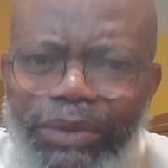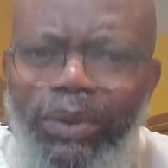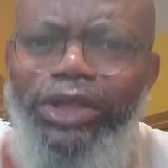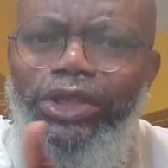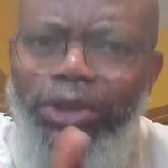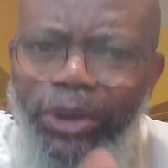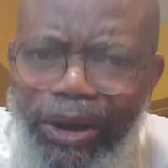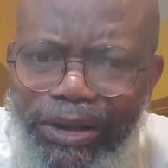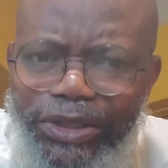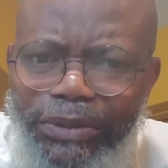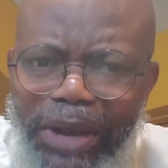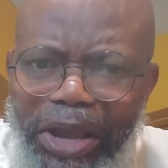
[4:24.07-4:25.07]
he was
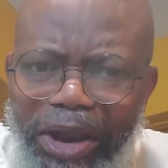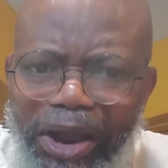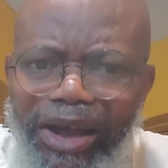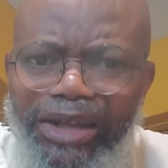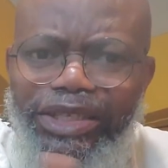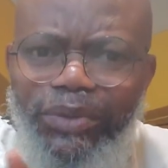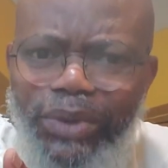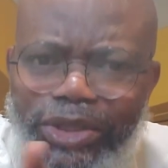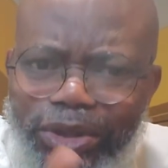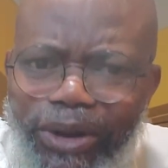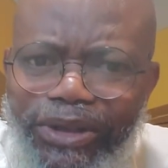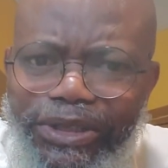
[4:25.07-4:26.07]
drawn to my art, he was
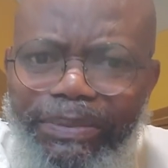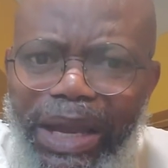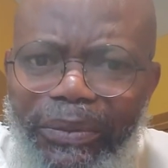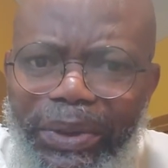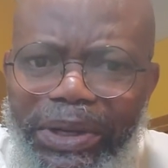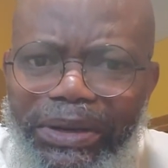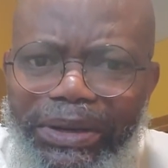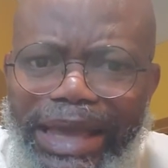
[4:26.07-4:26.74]
drawn to my work.